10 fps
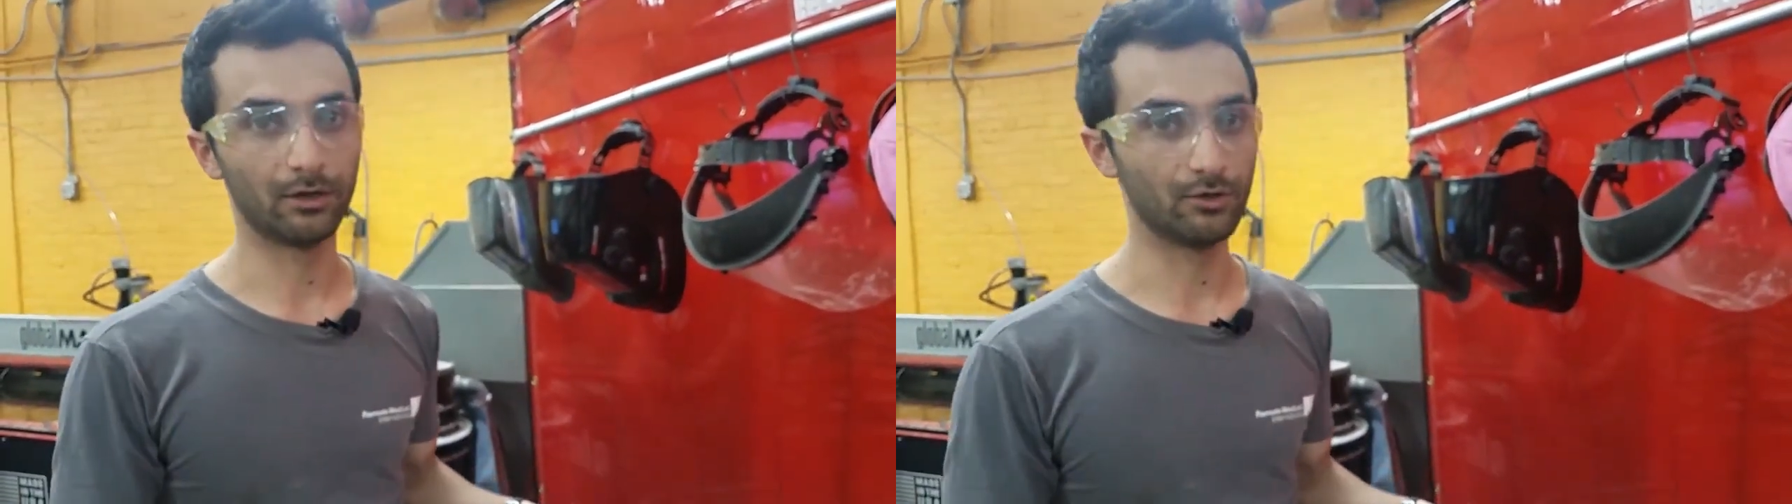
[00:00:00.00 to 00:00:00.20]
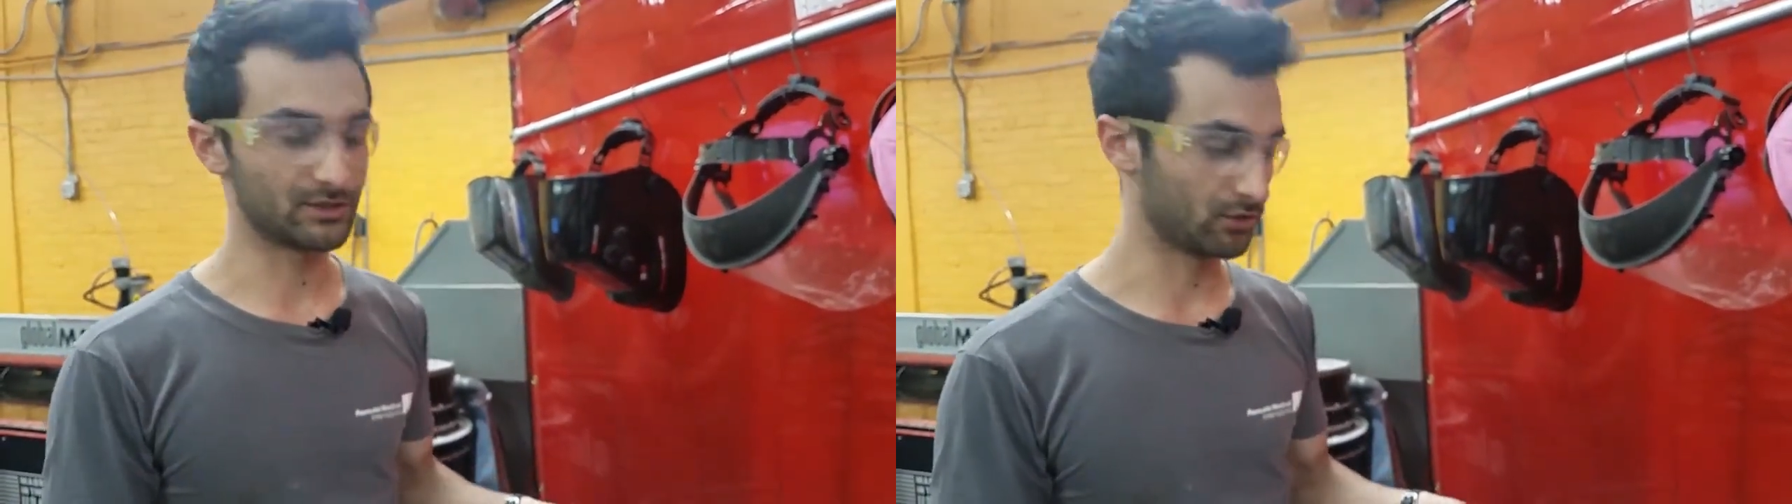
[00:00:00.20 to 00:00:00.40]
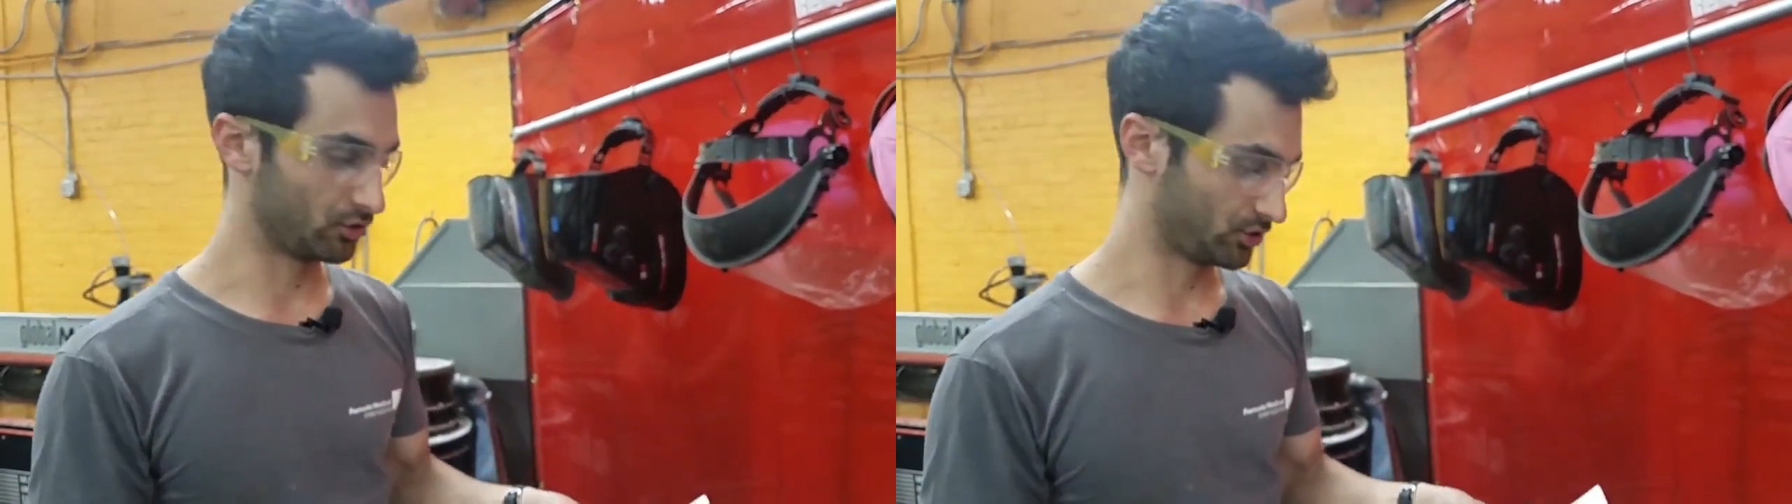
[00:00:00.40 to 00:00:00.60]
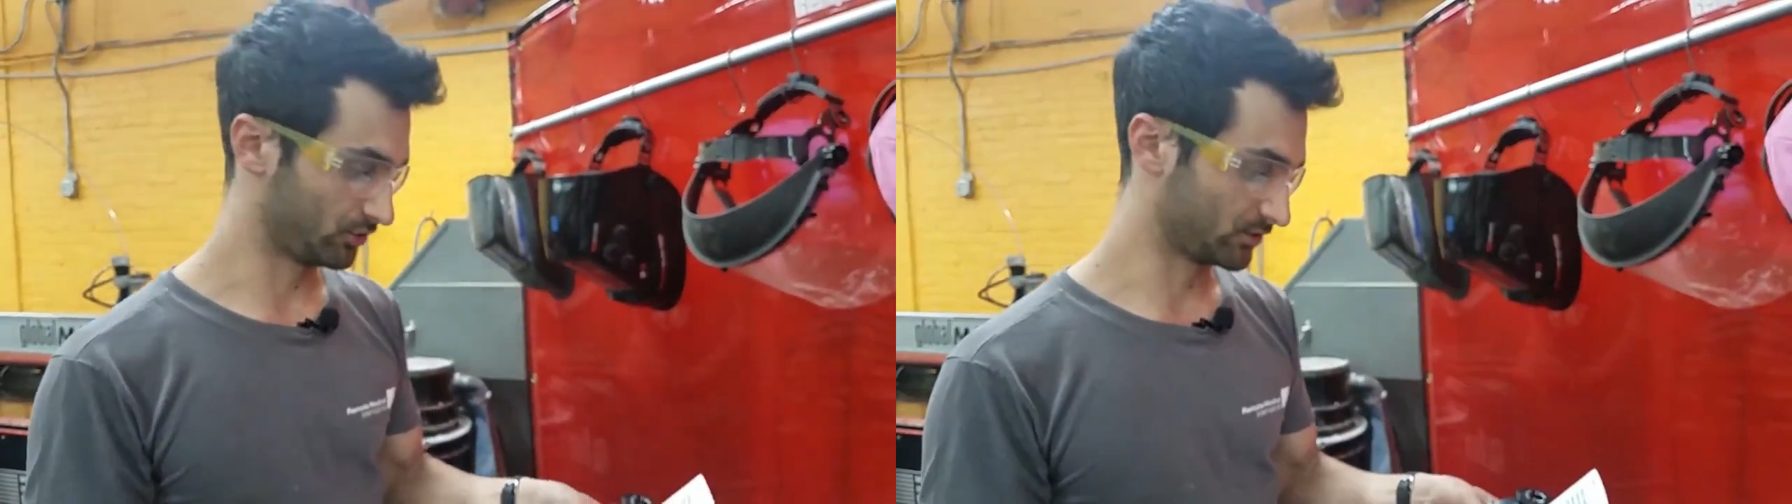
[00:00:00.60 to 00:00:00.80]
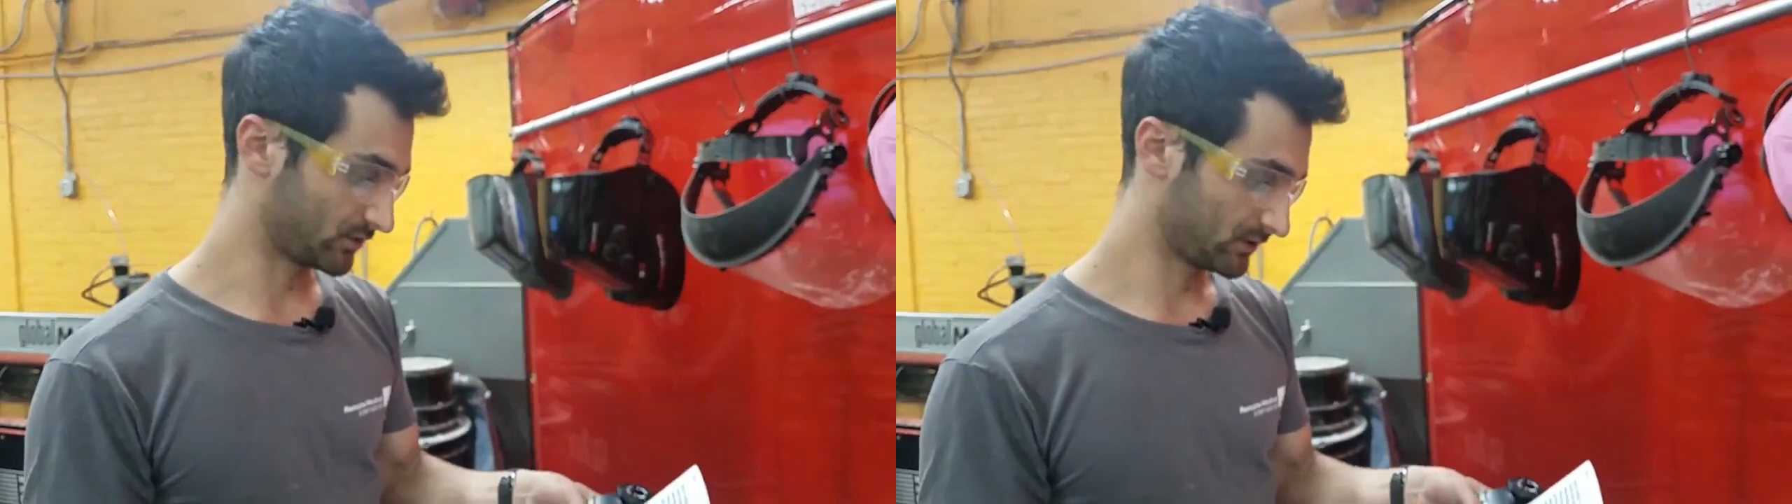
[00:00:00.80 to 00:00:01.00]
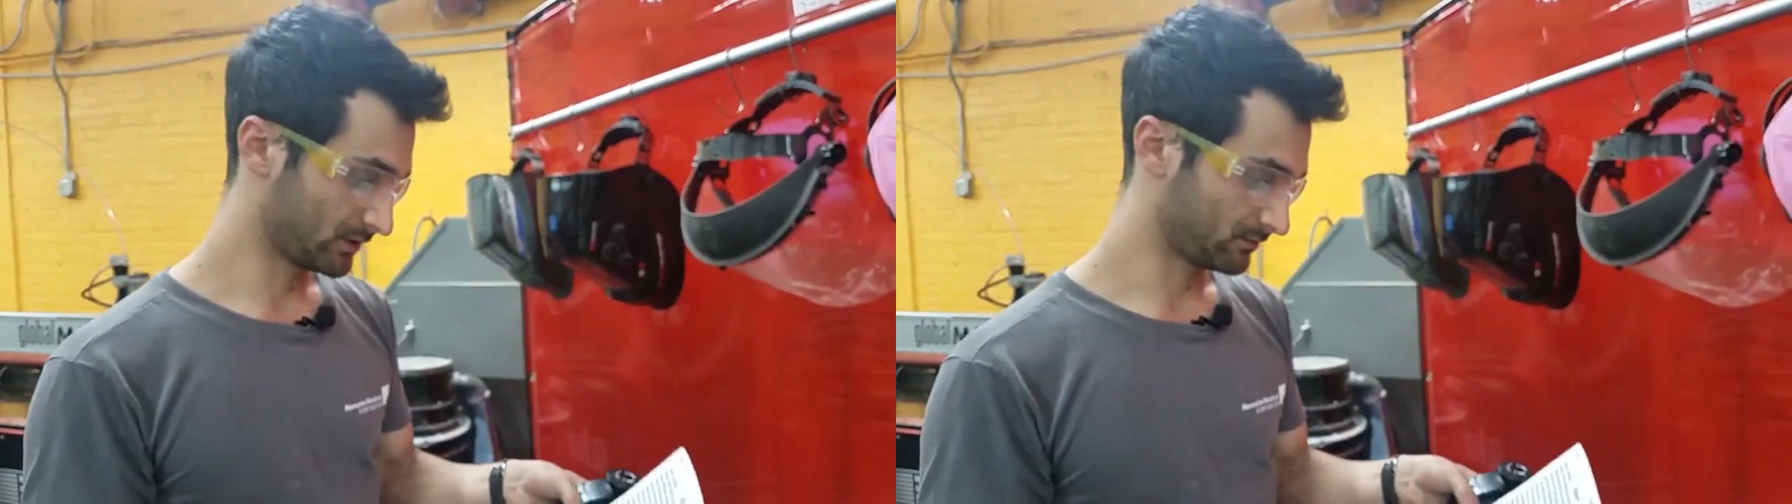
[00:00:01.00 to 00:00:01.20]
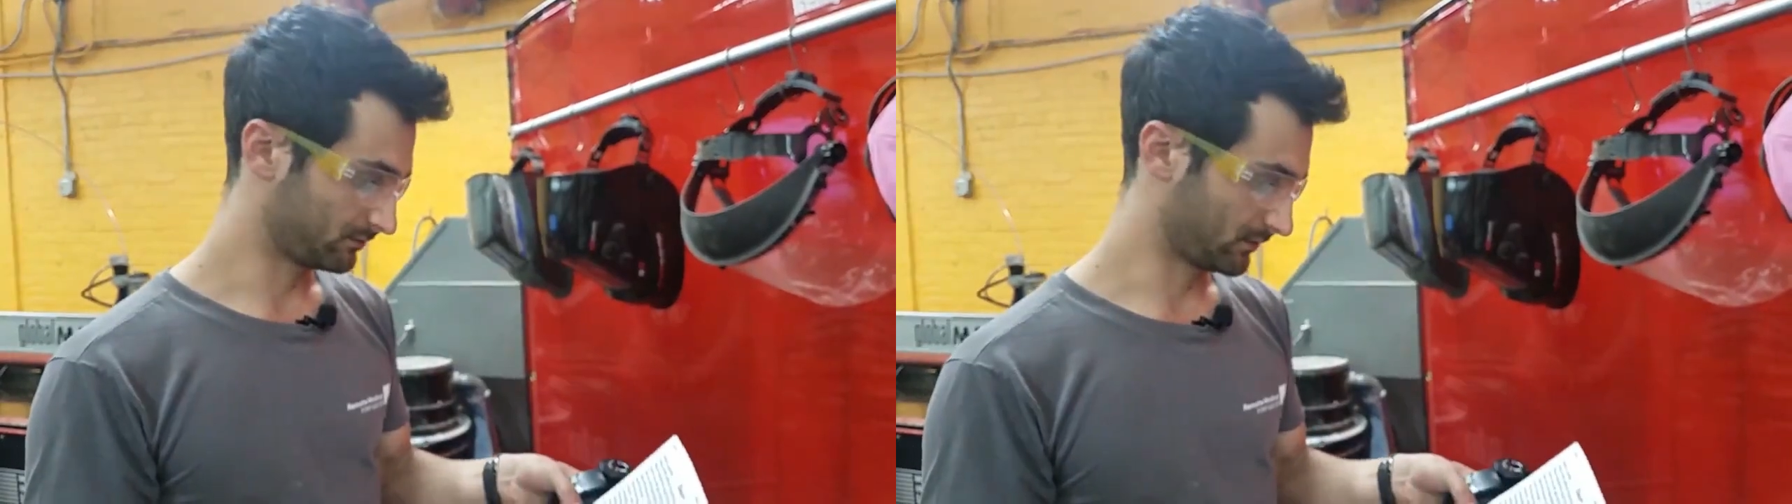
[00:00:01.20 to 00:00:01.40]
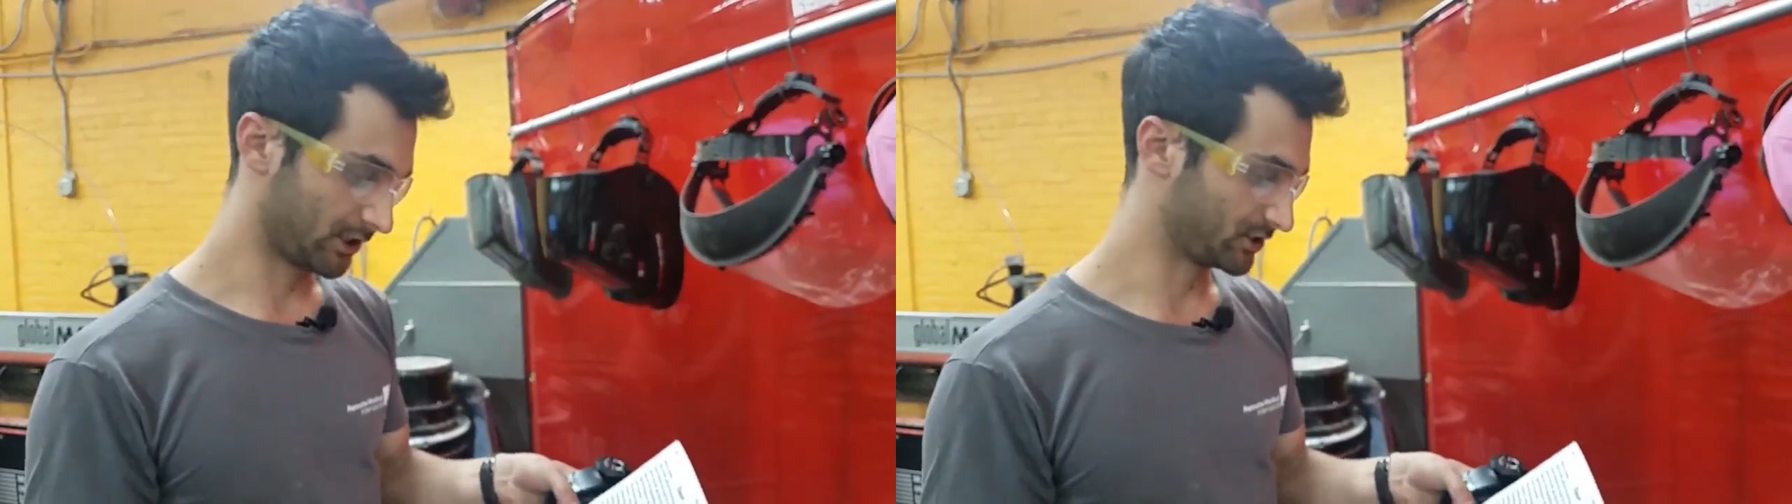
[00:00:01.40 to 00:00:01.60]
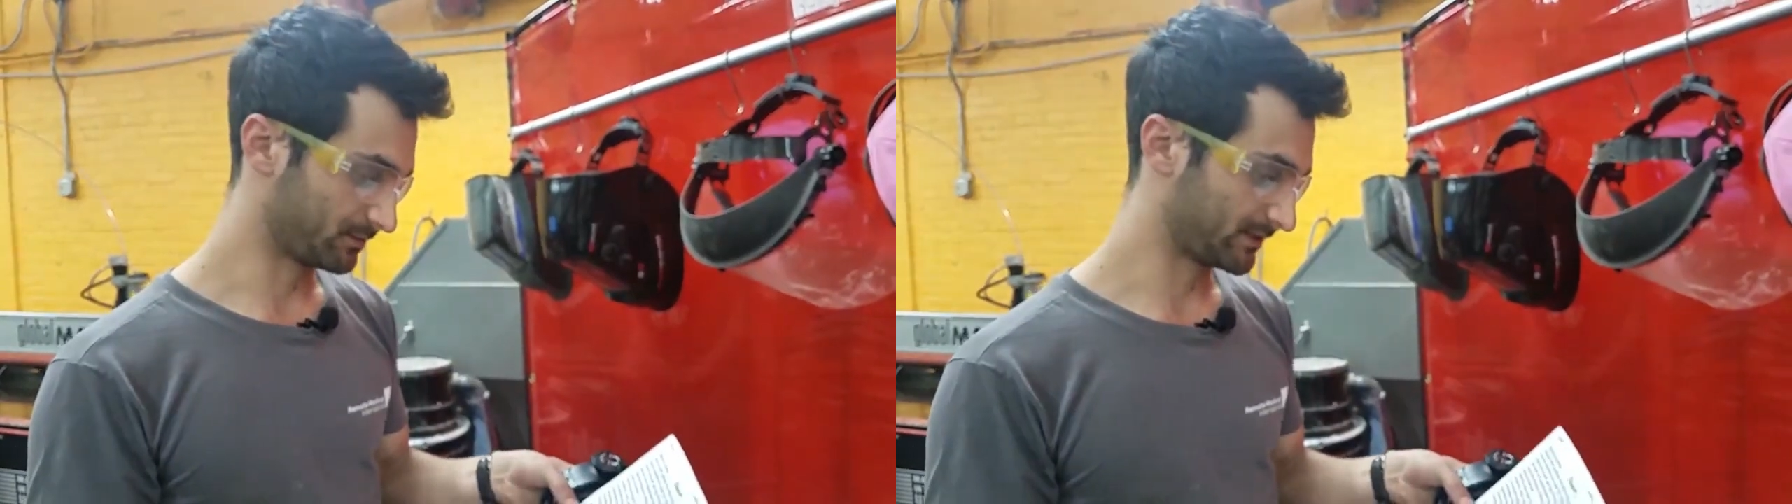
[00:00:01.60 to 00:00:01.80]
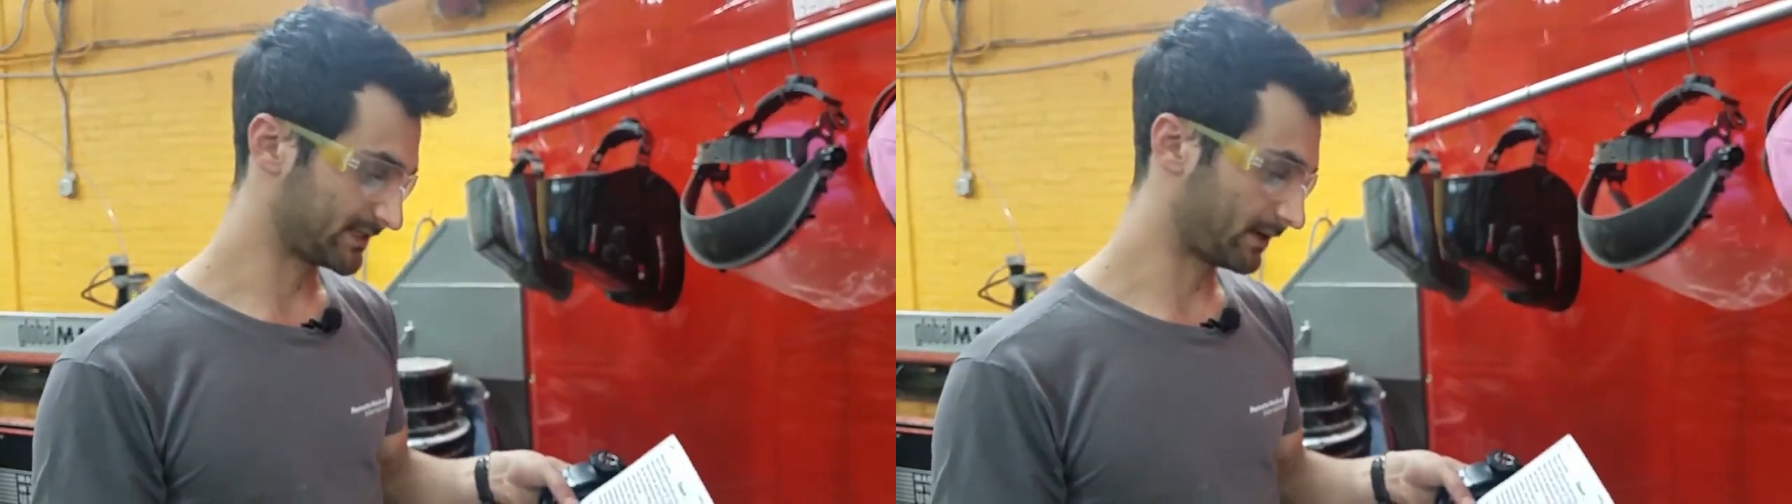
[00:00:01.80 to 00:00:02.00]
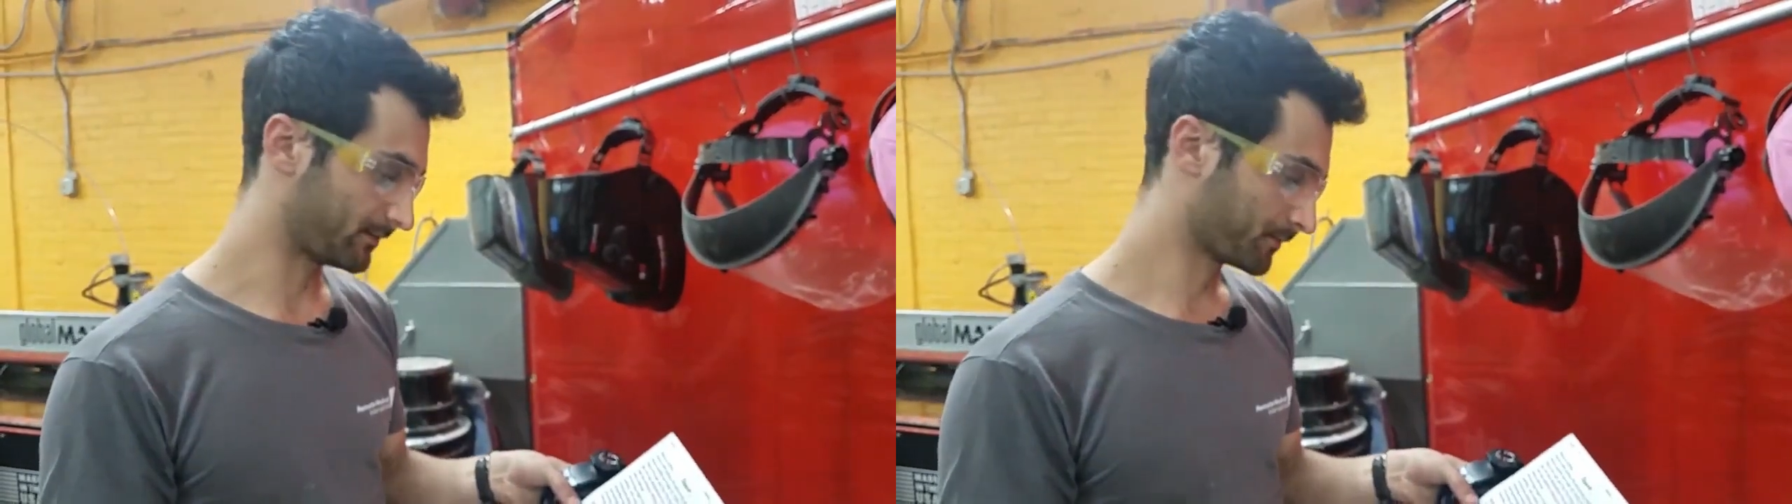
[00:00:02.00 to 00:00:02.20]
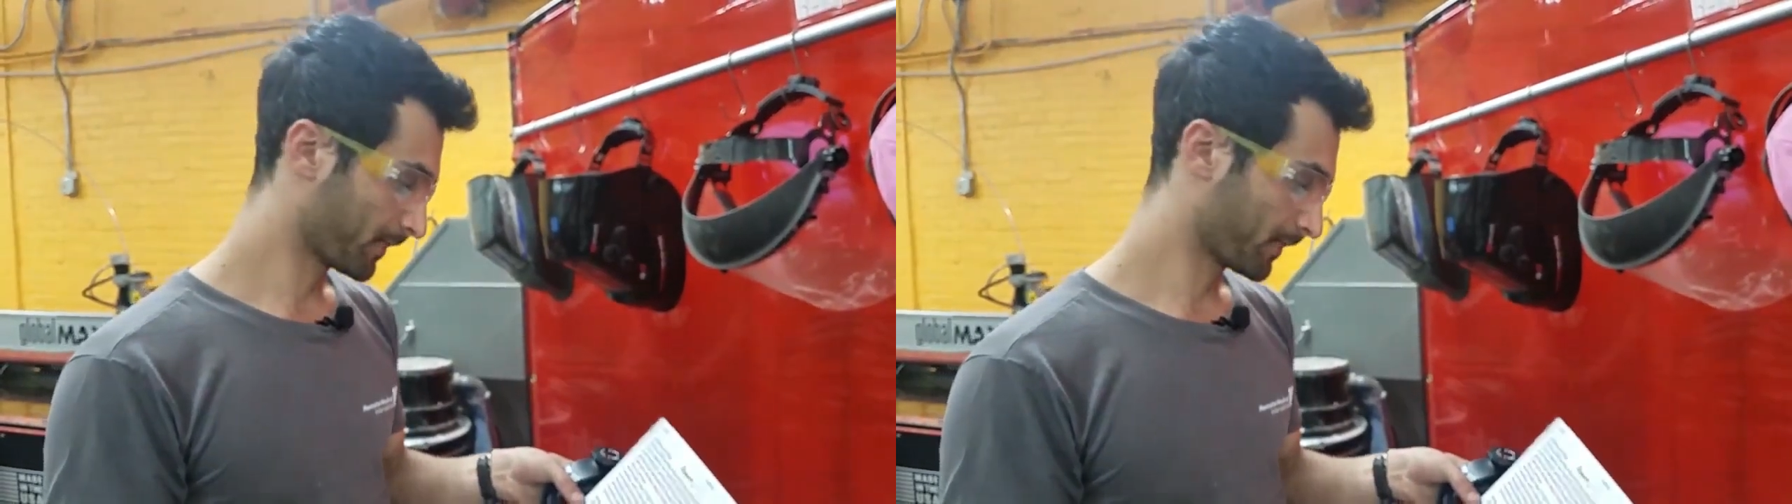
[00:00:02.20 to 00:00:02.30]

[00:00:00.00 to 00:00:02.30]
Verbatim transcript: closed-toed shoes, 100%.